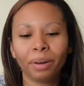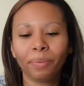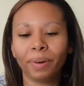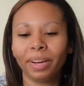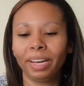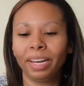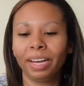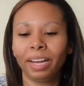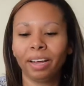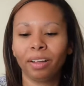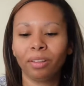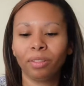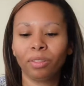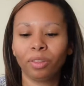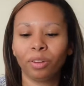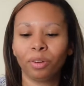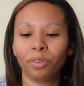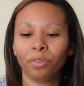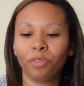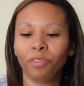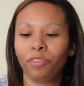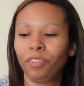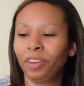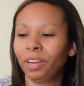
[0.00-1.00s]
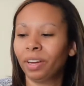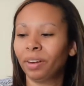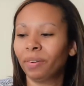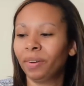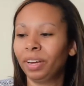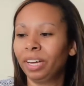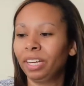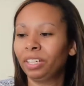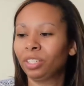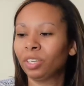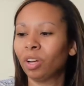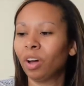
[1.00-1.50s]
Right now they're
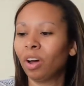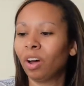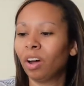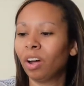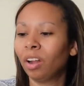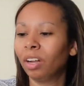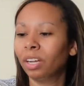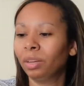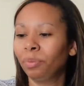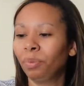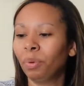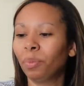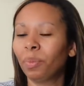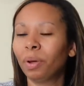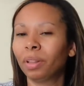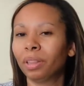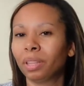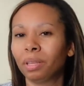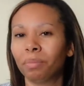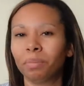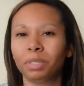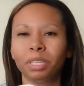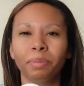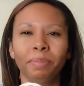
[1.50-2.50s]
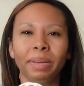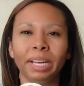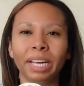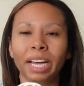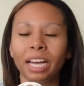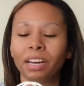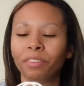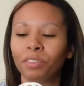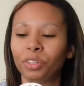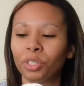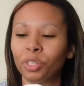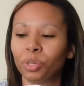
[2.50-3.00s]
very tall and we want them to be
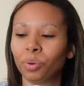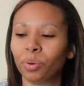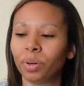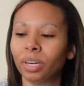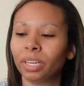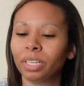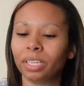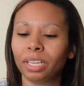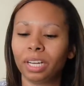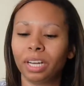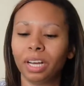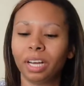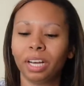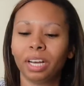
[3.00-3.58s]
kind of short.